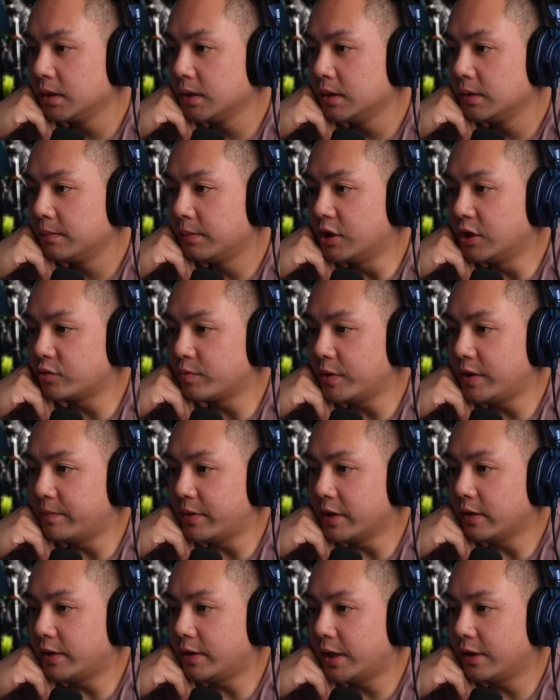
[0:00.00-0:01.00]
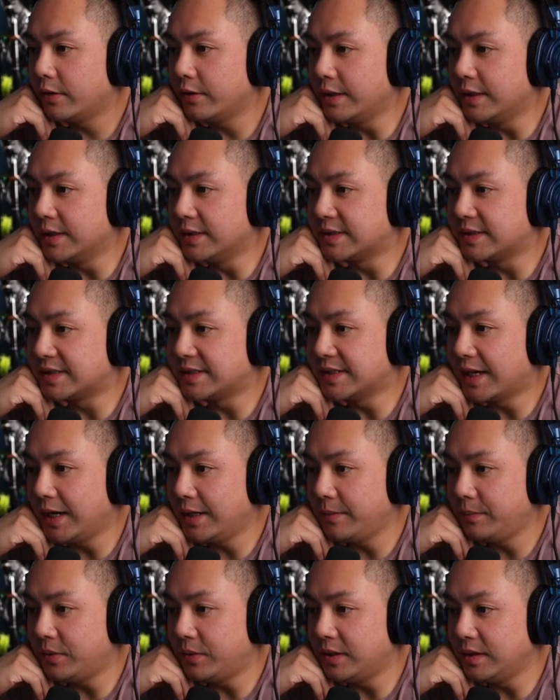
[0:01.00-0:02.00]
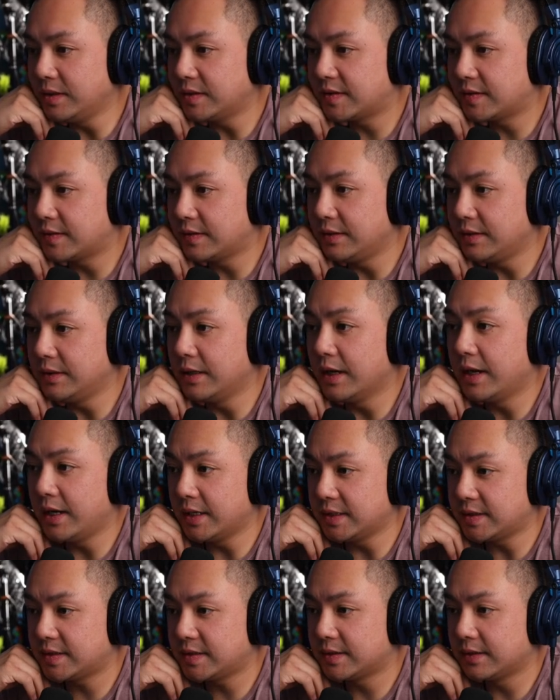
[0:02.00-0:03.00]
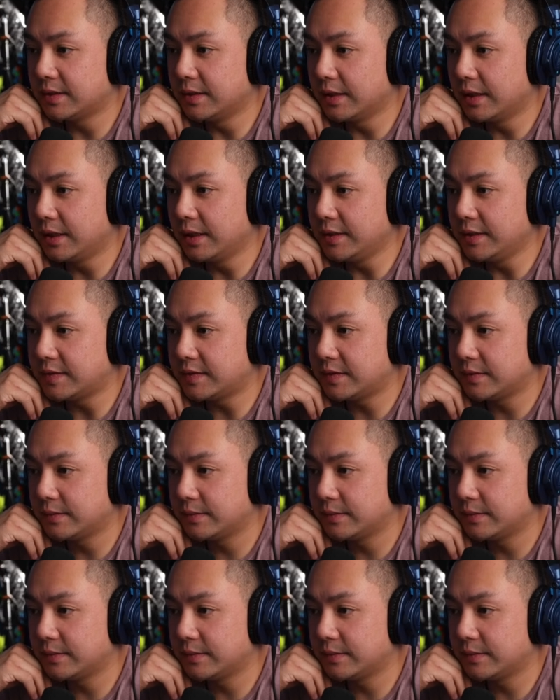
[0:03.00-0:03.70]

Benchmade Bailout and Side Piece. Yes, nice.